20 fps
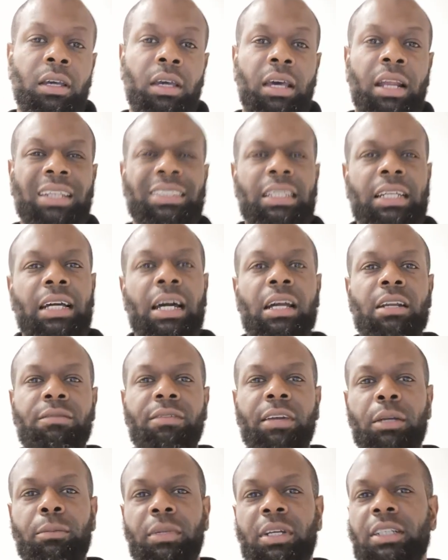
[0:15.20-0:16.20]
And I say kind of
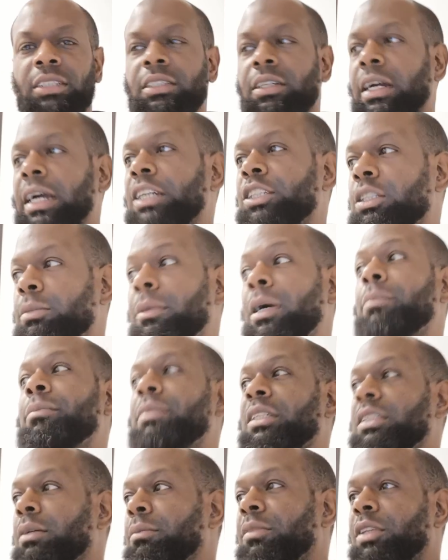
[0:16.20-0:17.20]
fake because there actually might
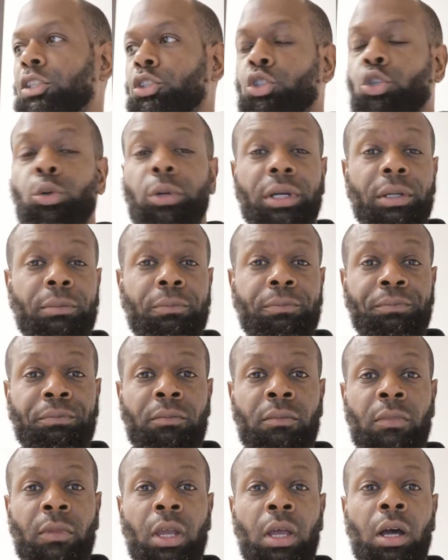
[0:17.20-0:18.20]
be something to it.
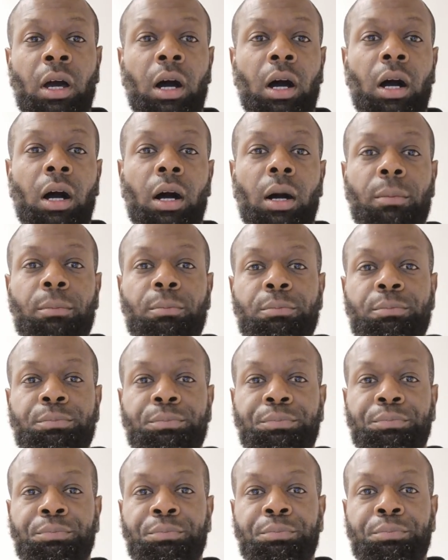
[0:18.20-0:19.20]

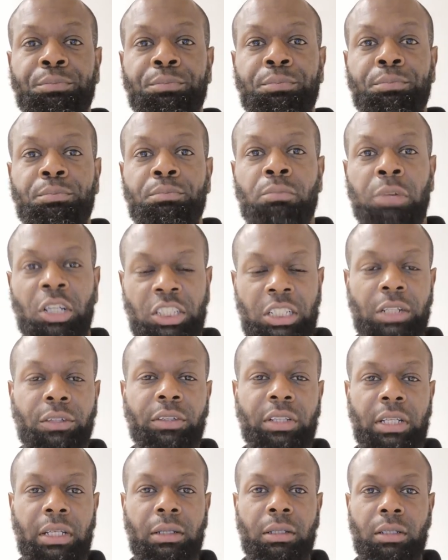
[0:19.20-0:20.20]
But
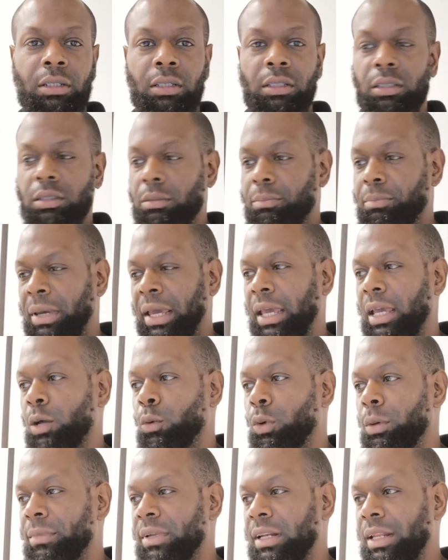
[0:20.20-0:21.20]
generally,
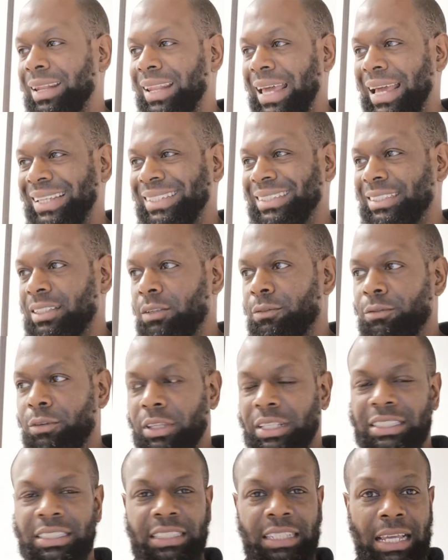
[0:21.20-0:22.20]
paying women less for
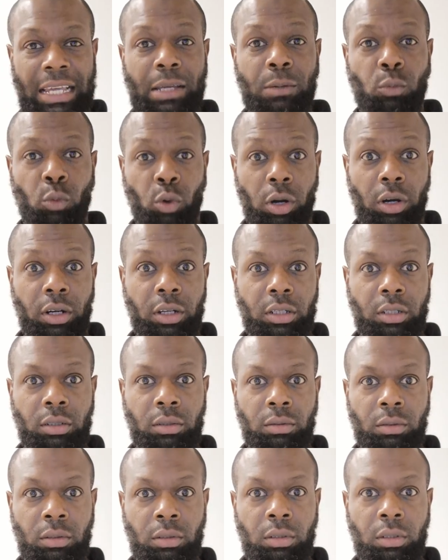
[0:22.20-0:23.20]
the same work
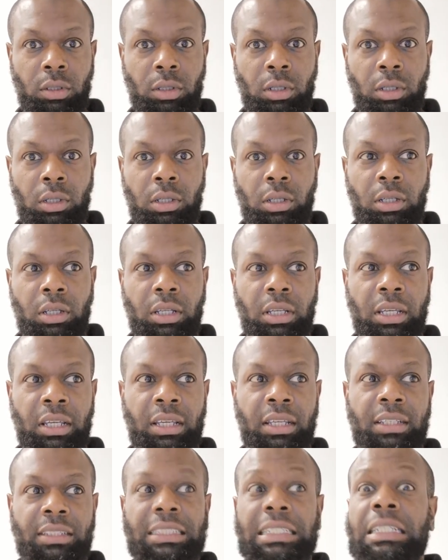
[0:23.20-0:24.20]

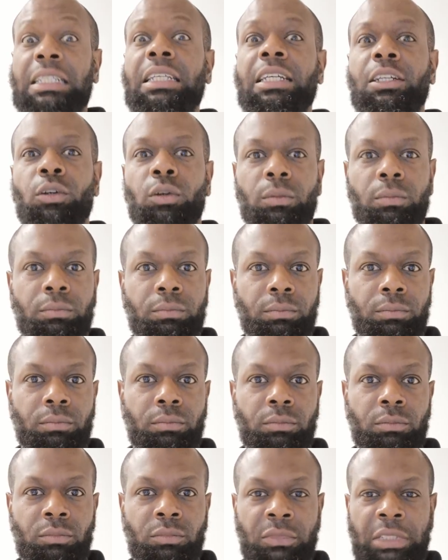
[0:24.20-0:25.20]
is illegal.
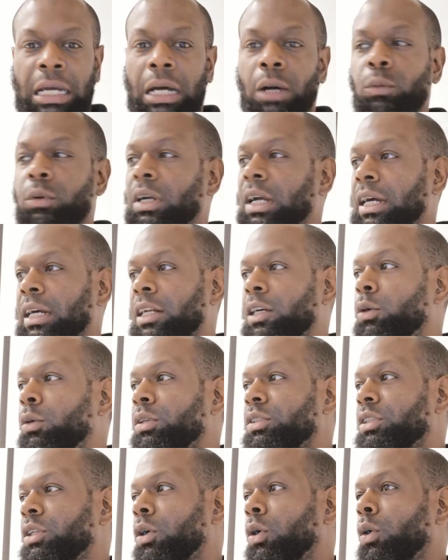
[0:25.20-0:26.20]
Now, we're not going to go
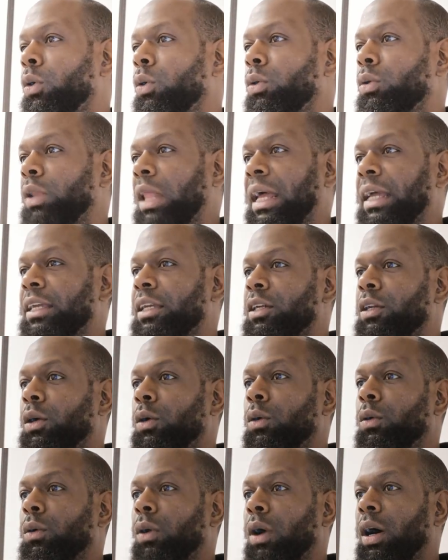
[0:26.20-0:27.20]
into the whole, like, you
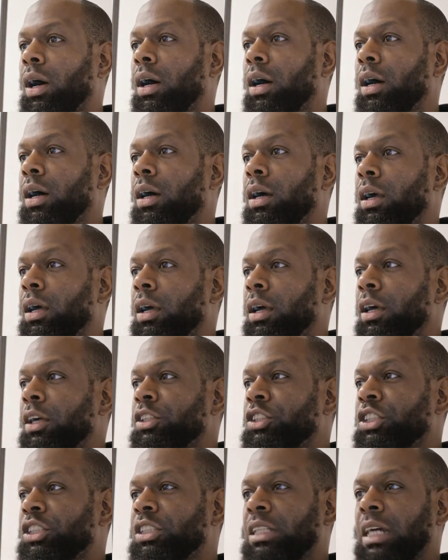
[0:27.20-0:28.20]
know,
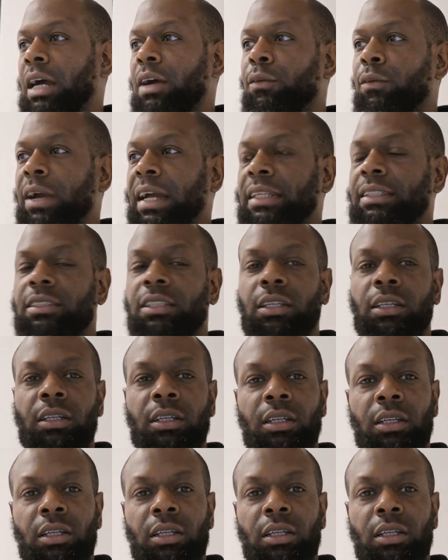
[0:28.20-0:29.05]
just direct